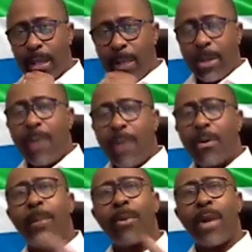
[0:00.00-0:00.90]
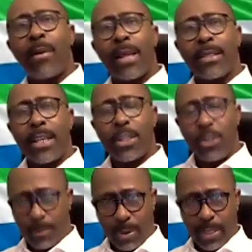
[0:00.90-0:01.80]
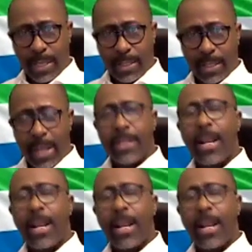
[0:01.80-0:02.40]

But that was the polarization process.